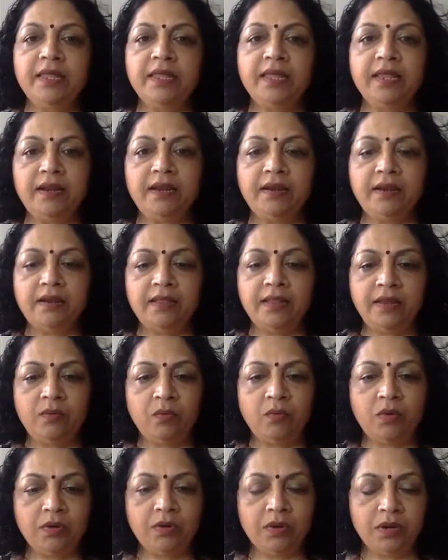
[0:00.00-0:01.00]

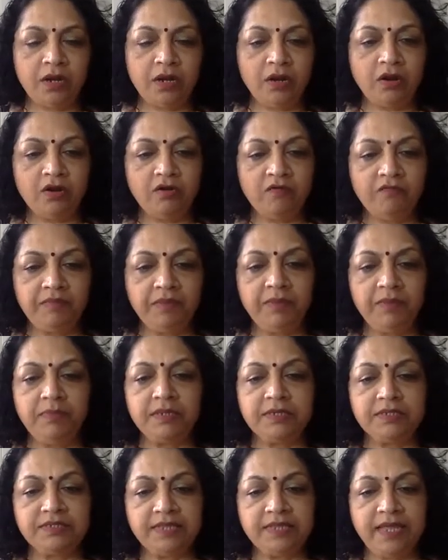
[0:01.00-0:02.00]
than what a lot of
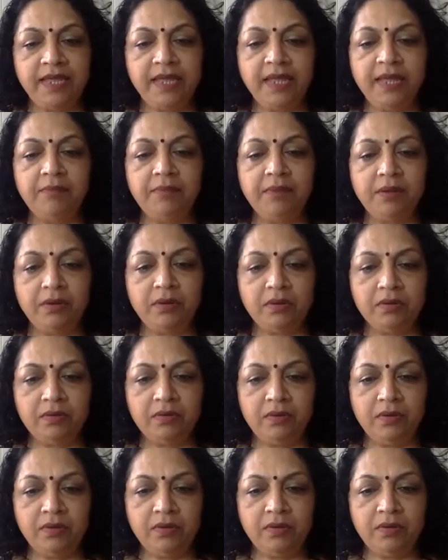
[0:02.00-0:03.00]
people say about,
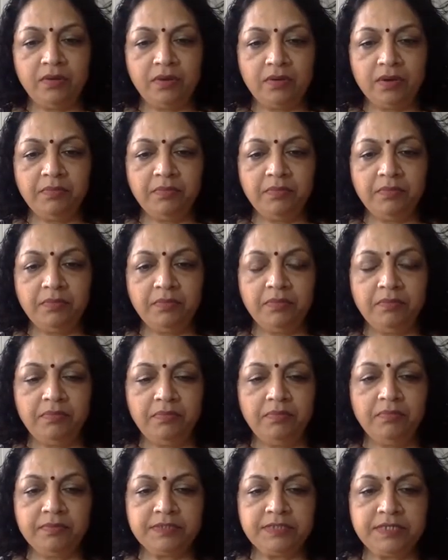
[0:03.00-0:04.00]

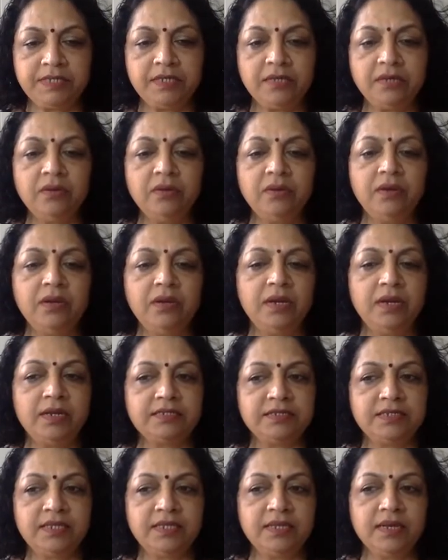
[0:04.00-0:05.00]
see the good in
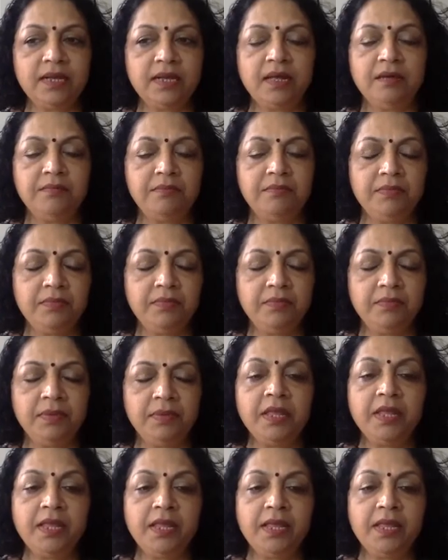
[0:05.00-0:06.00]
it, see the calm.
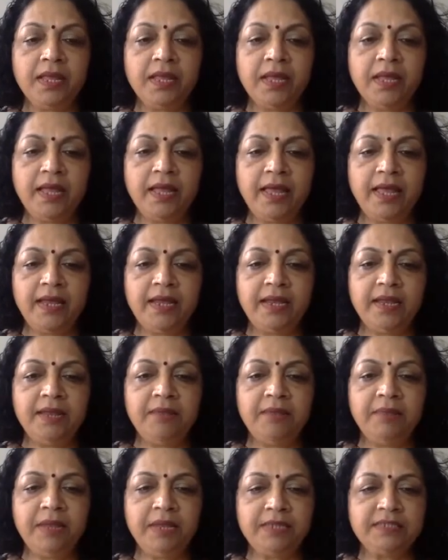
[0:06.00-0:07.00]
And
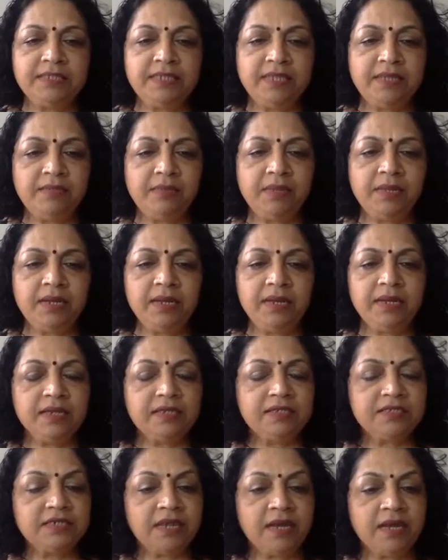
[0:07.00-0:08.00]
it might seem a
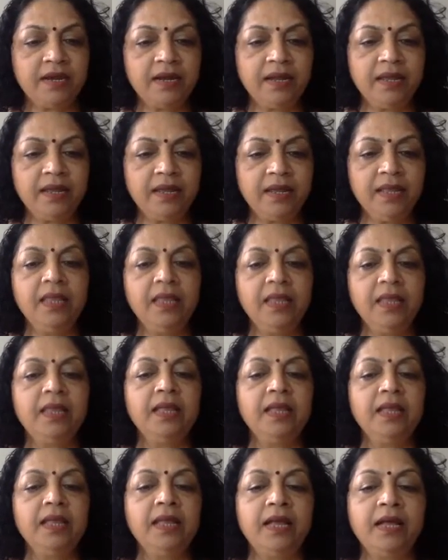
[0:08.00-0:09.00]
little jarring,
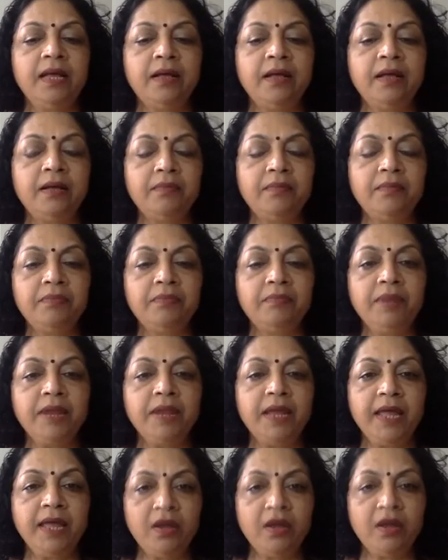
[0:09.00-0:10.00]
but
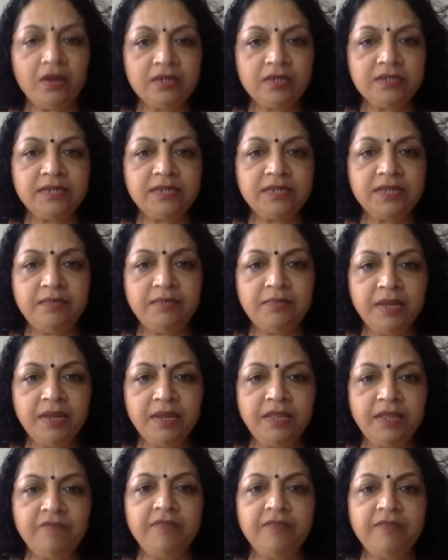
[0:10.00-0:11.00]
I honestly
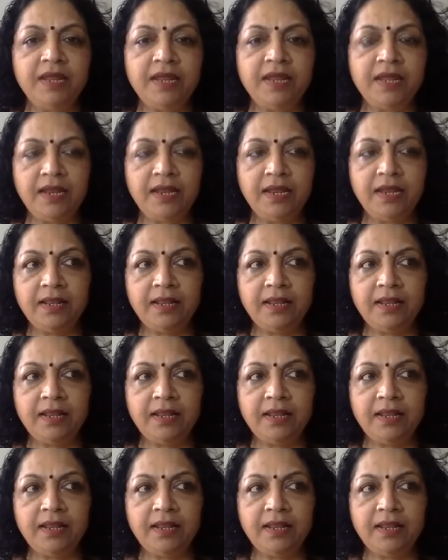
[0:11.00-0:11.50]
believe that